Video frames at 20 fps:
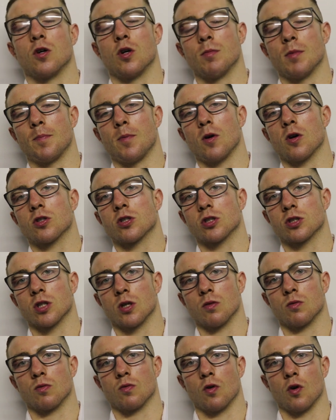I'm a boxer,
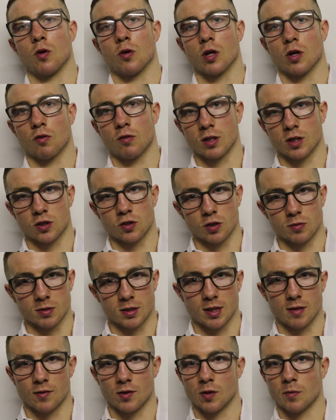so I'm going to criticise
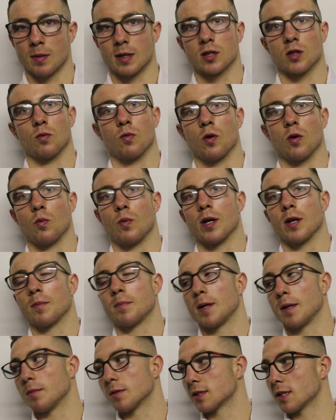myself no matter what, whether
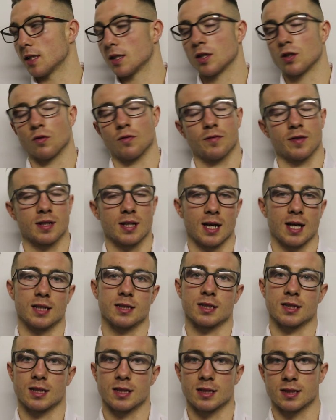people say you've done
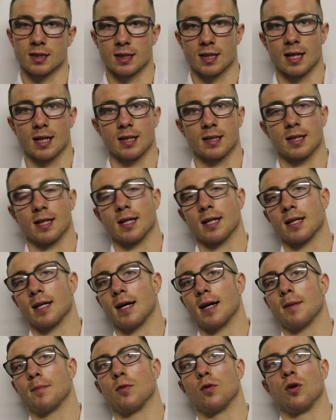fantastic, this and that, da da
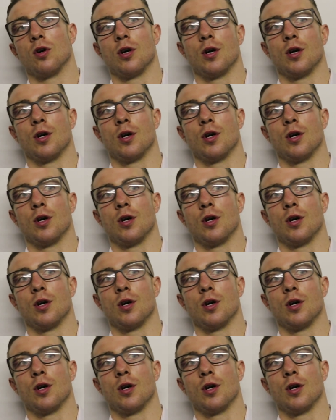da.